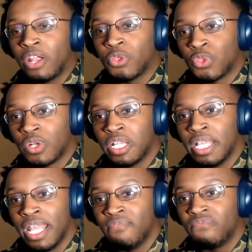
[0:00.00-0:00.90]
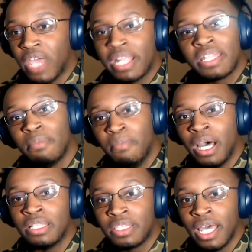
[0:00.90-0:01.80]
3 Infected
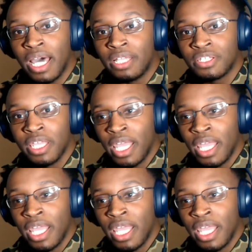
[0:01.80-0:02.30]
montage.